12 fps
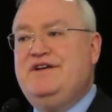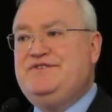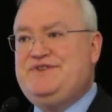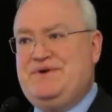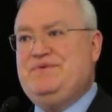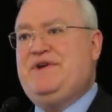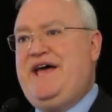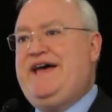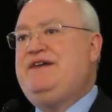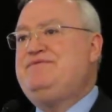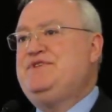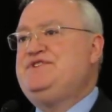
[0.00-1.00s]
don't
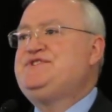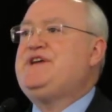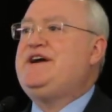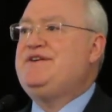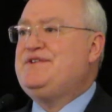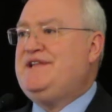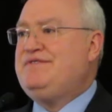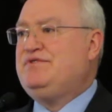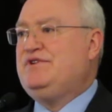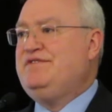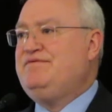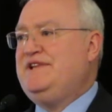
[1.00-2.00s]
have the desired
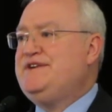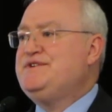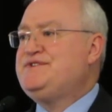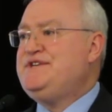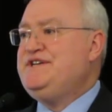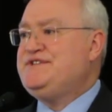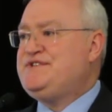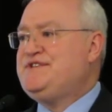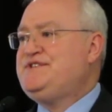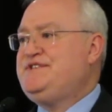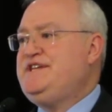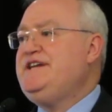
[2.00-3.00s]
level of literacy to
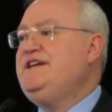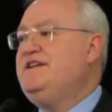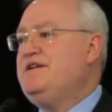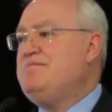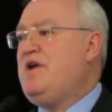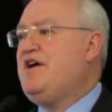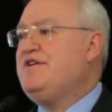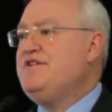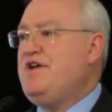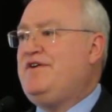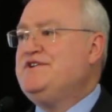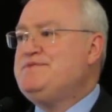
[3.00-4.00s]
succeed in a modern
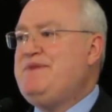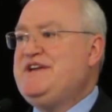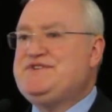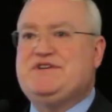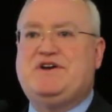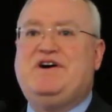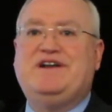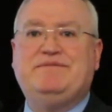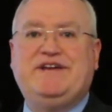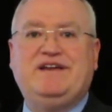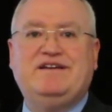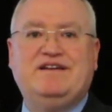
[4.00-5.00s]
knowledge-based
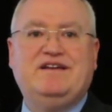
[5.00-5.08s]
economy.